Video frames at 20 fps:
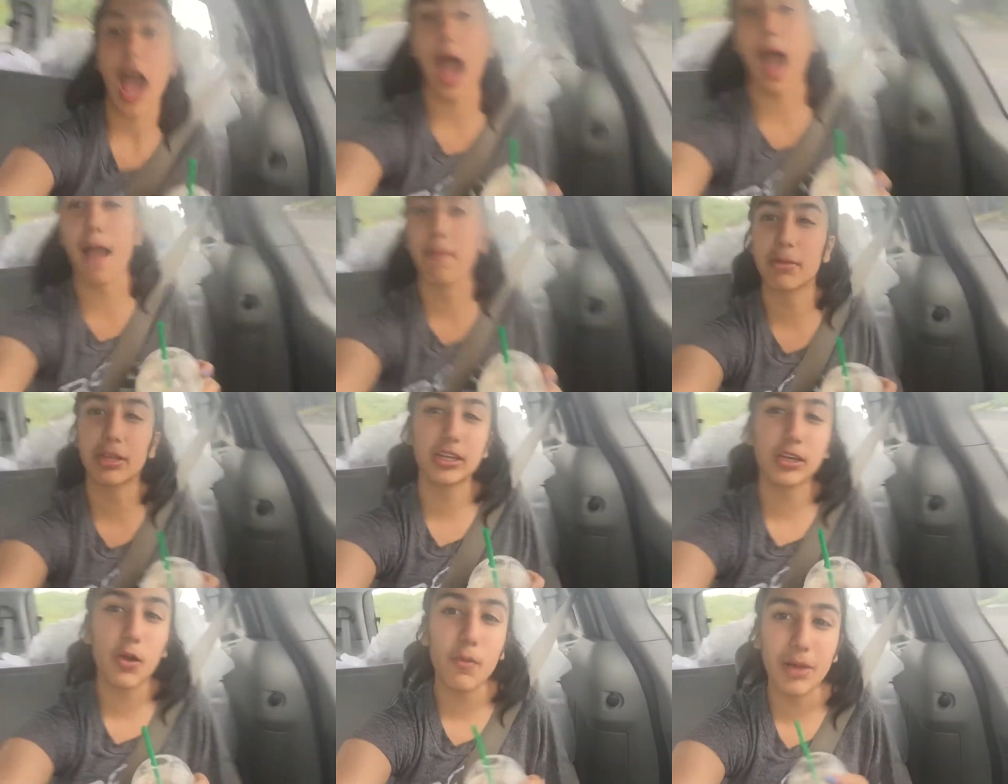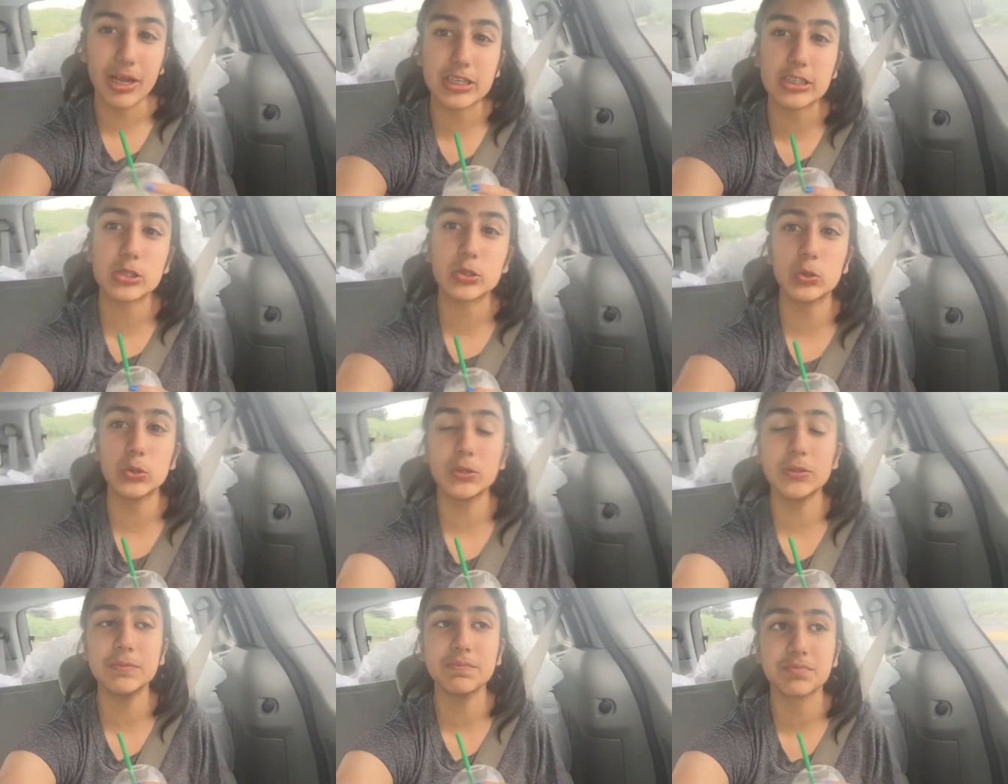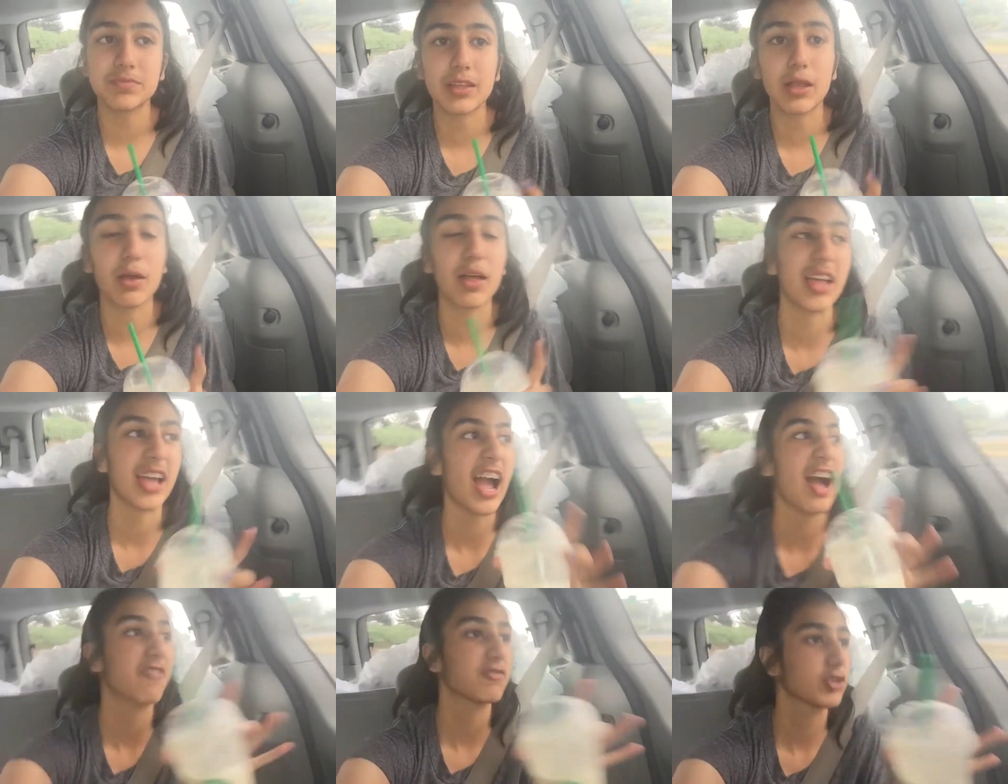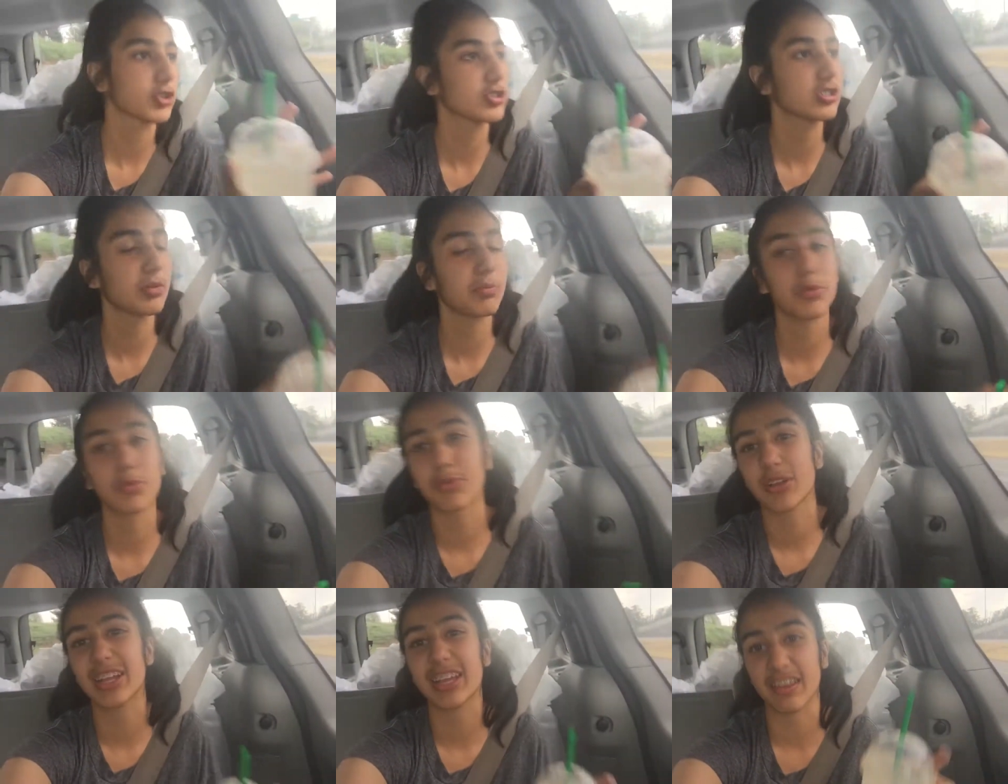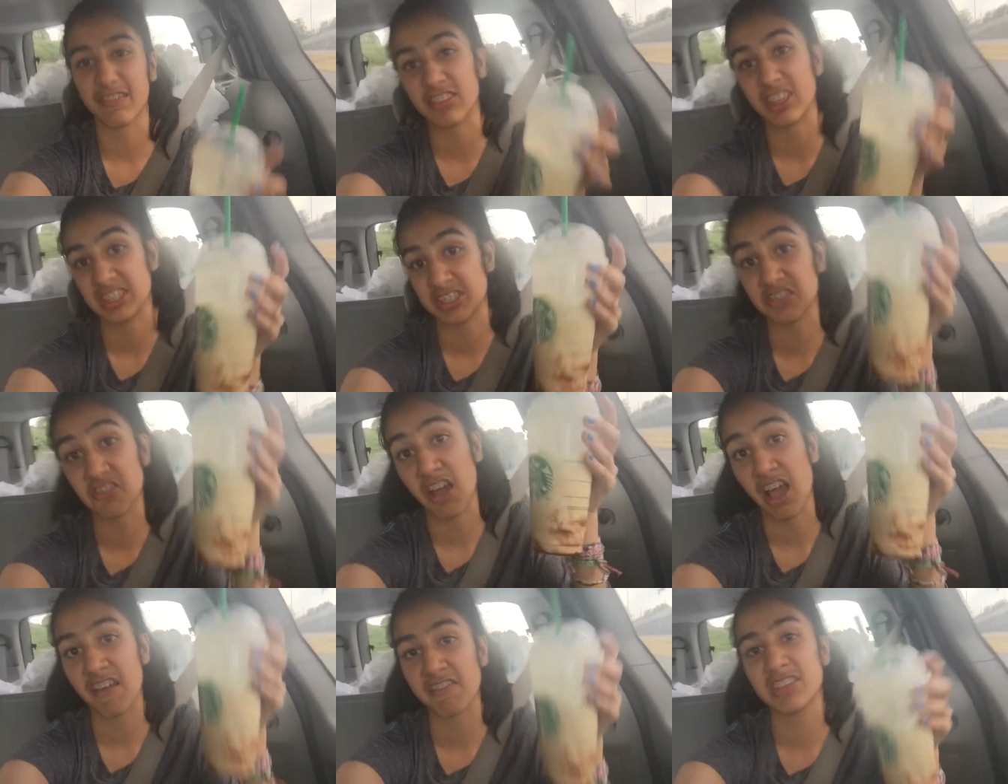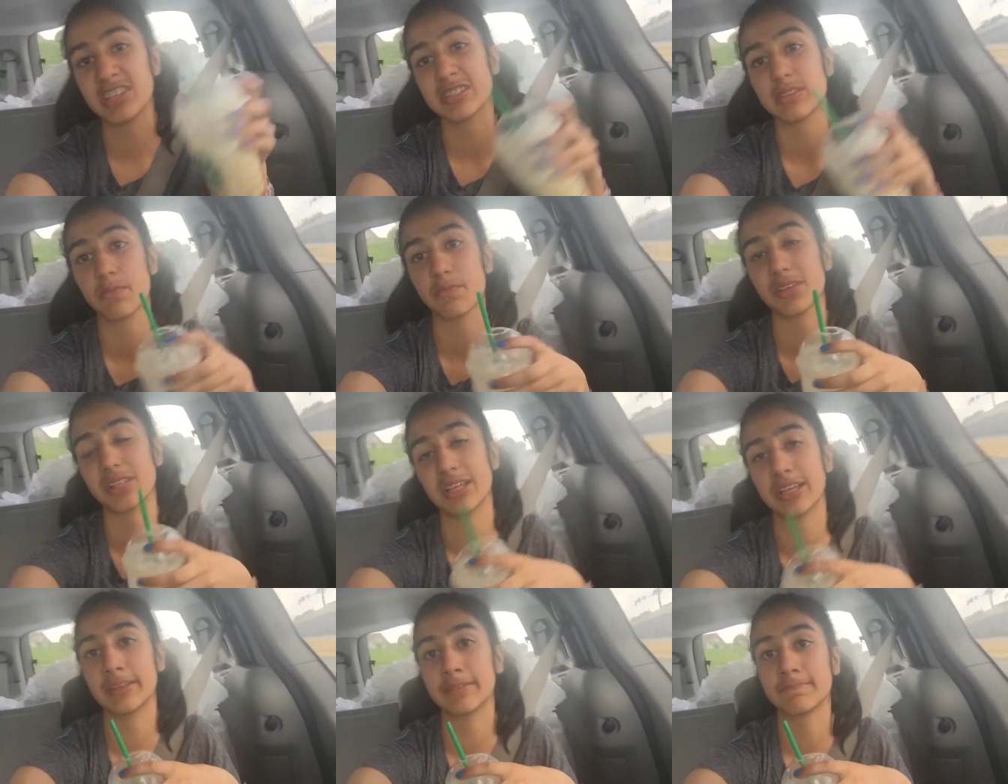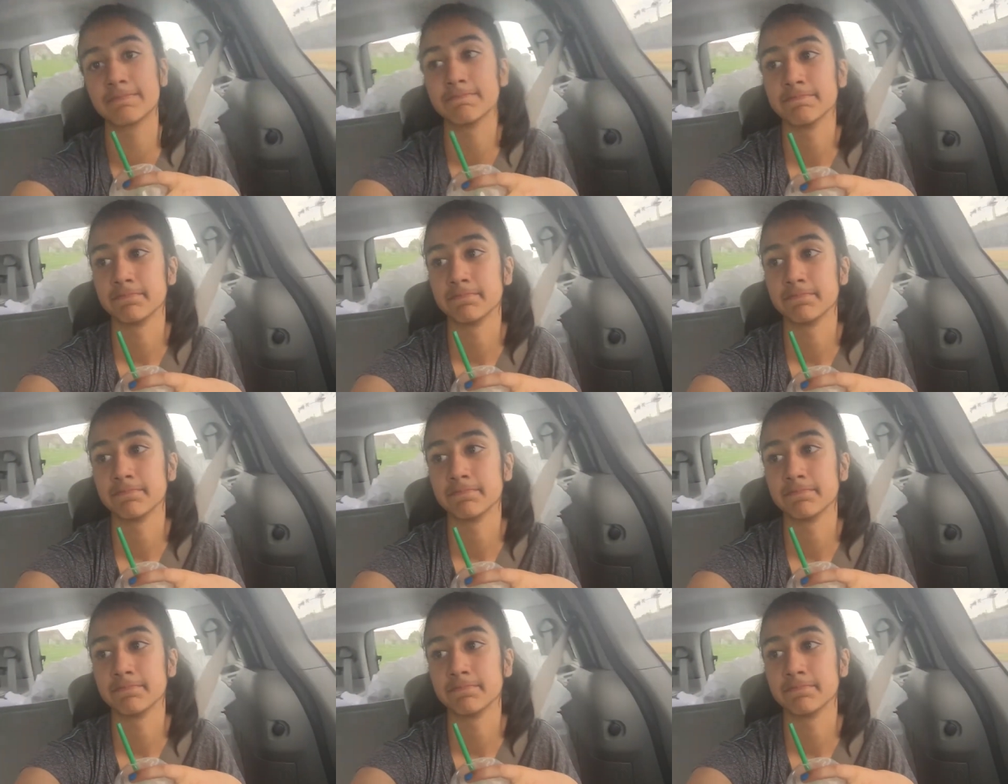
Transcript: I'm gonna go back to school like after summer break if they still have this and be like,